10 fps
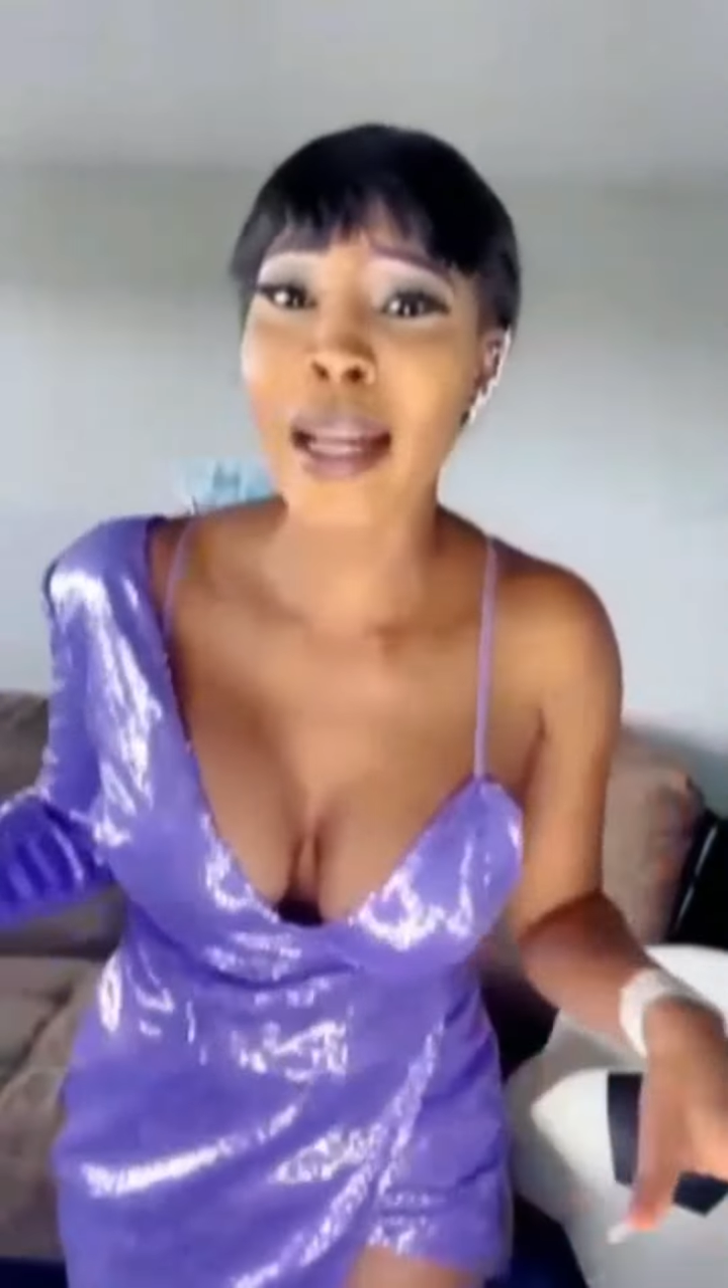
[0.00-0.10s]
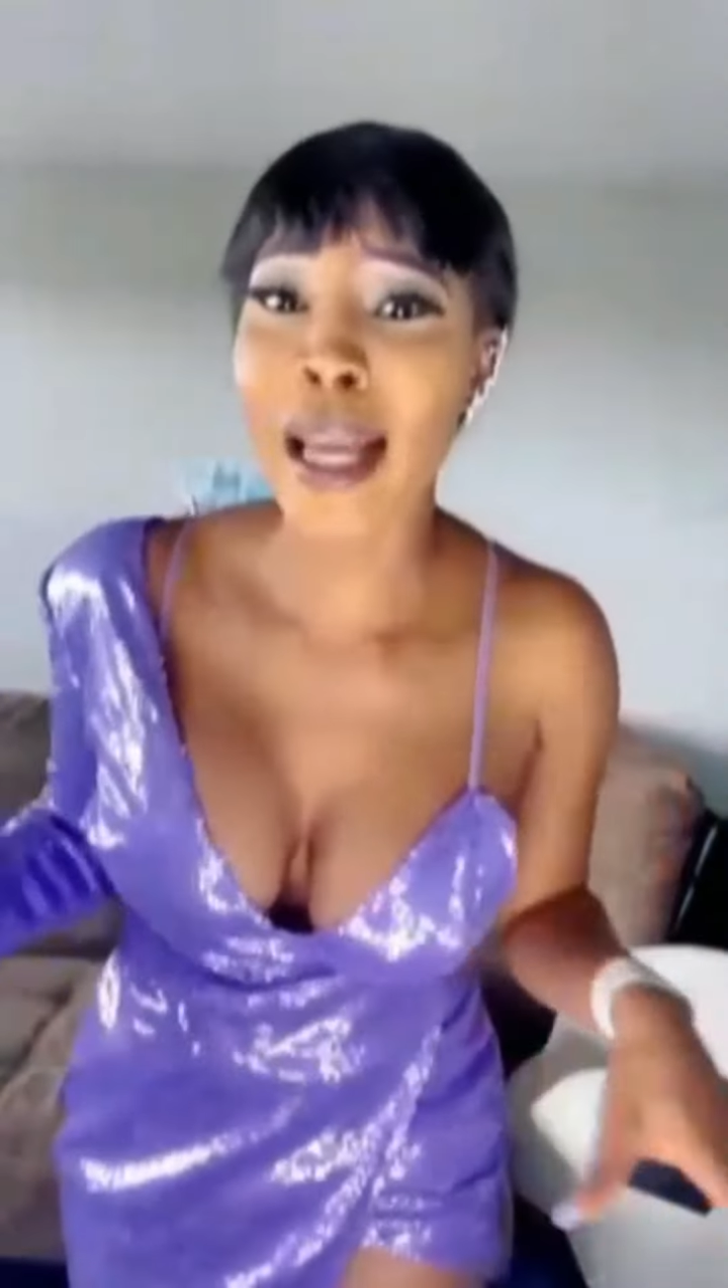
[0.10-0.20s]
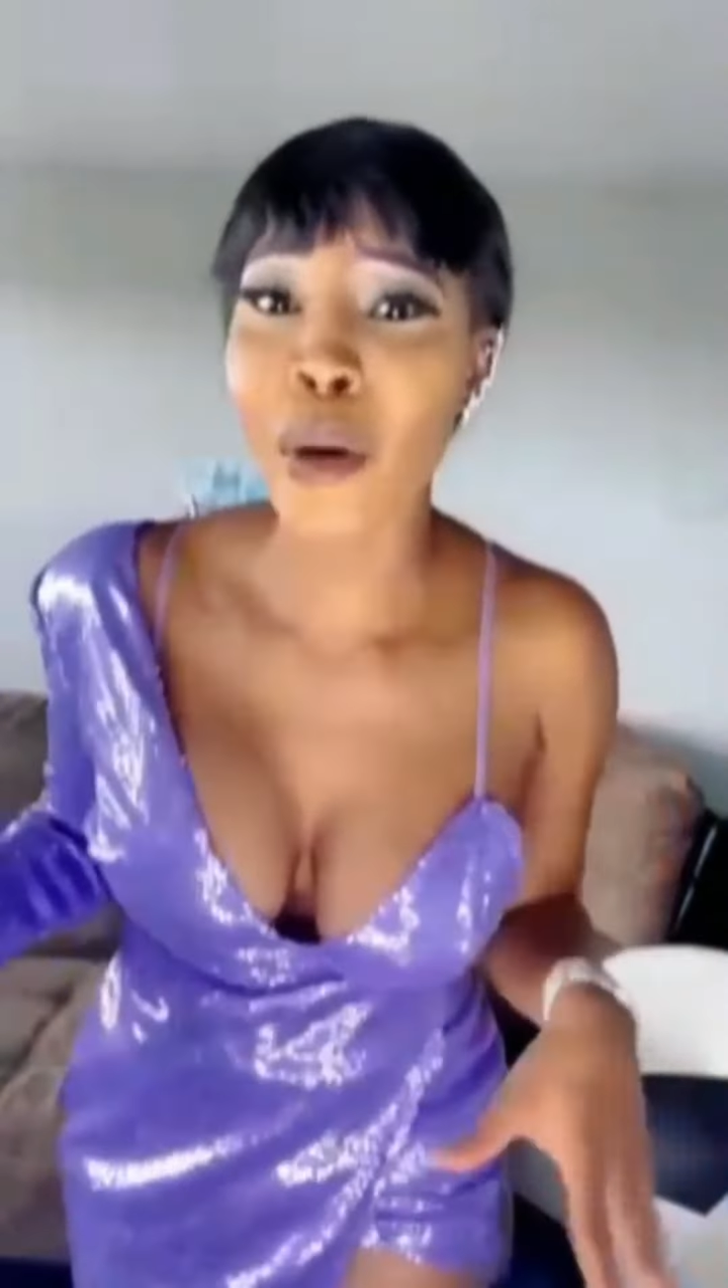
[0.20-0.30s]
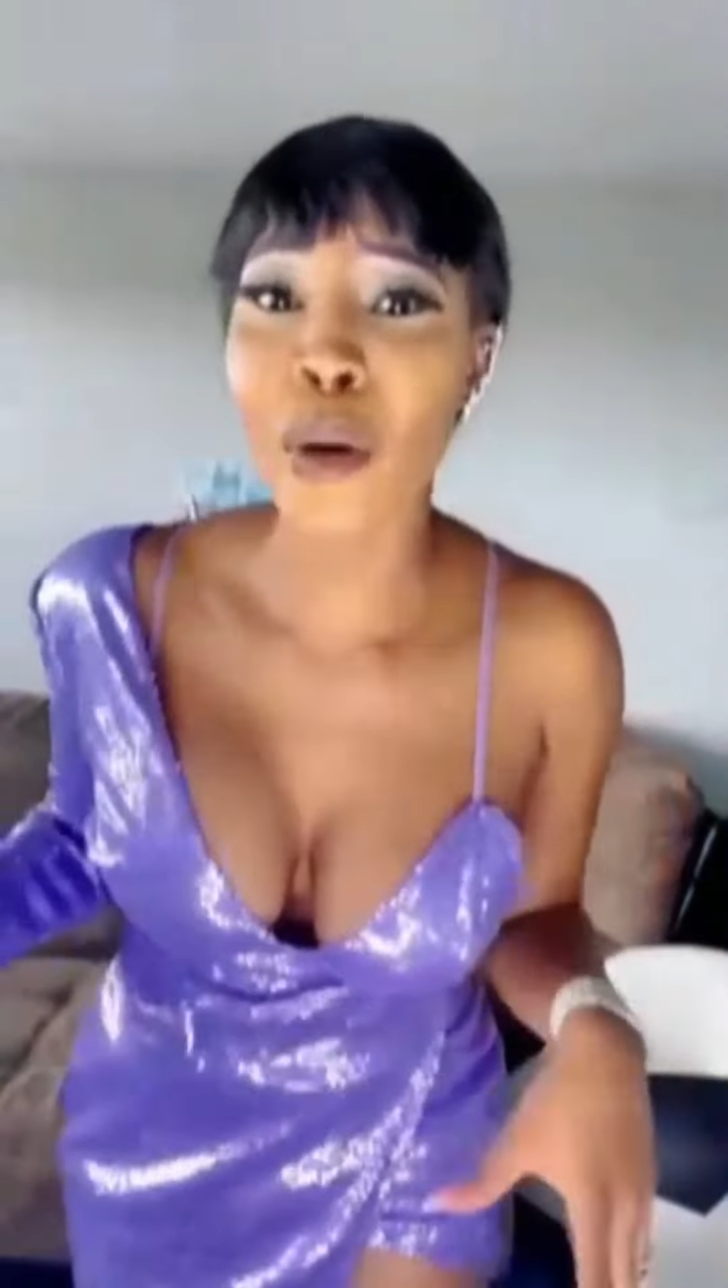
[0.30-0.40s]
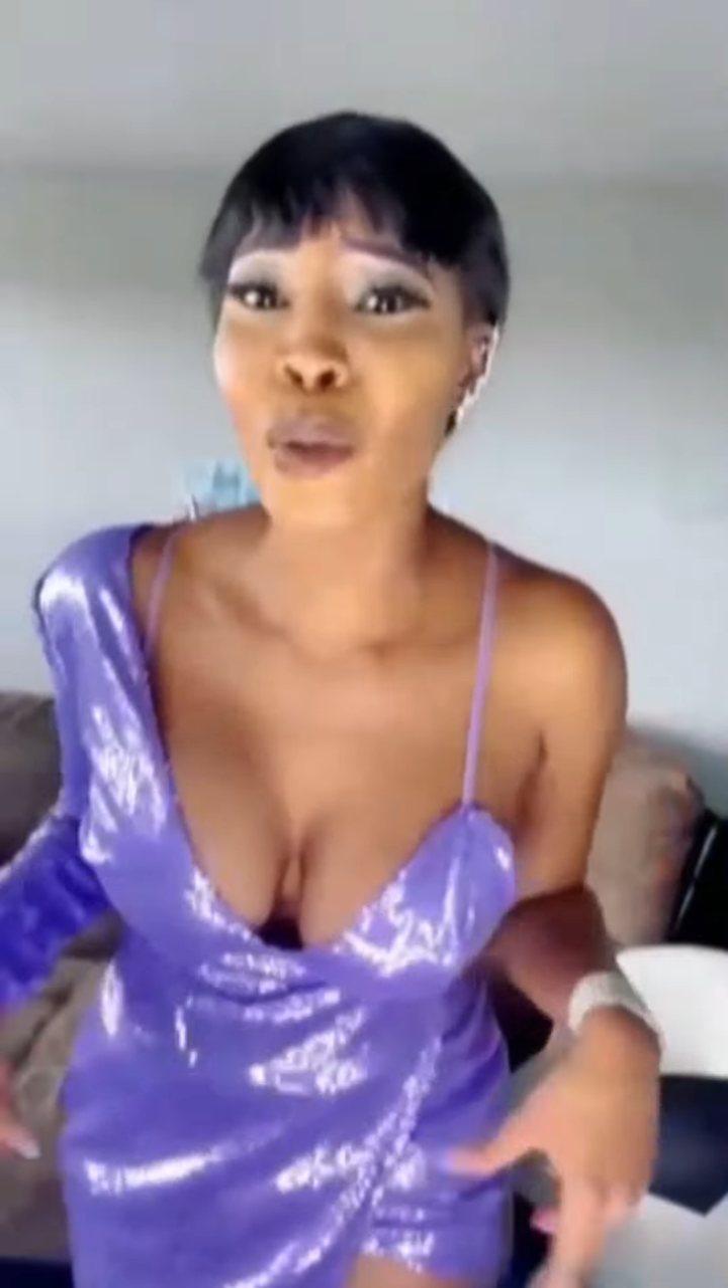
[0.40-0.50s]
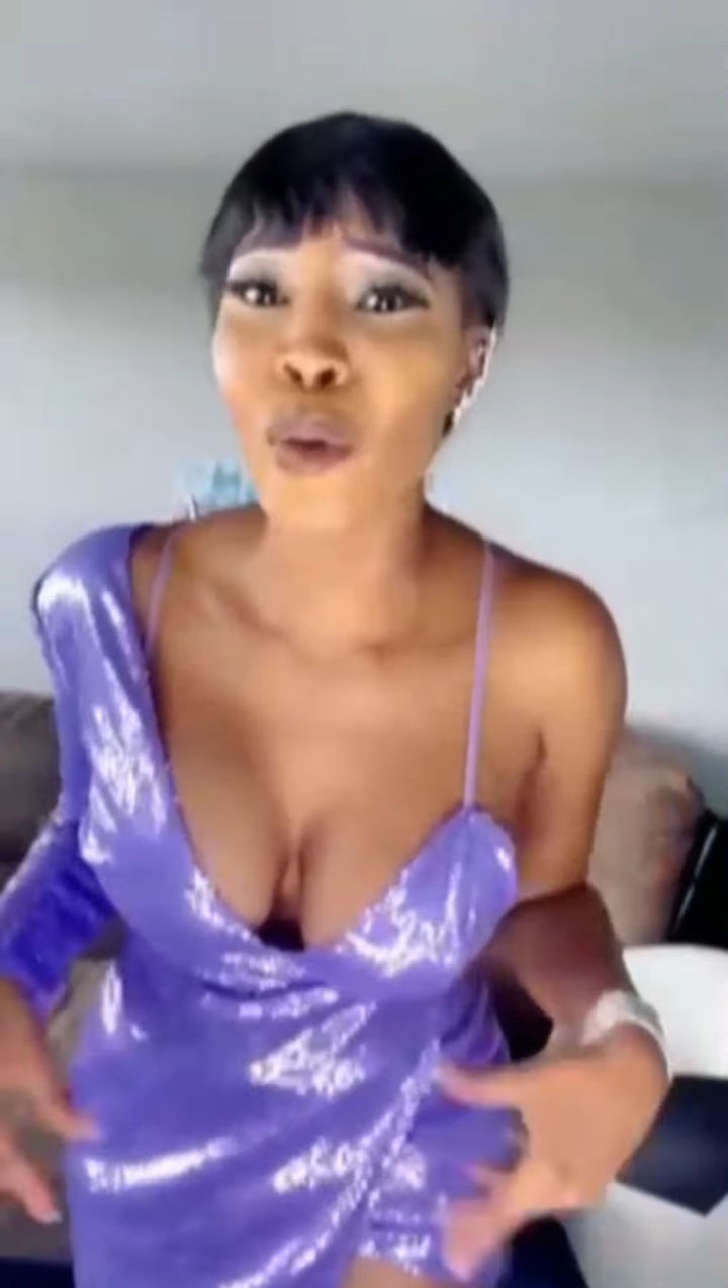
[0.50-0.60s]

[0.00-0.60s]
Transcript: not God.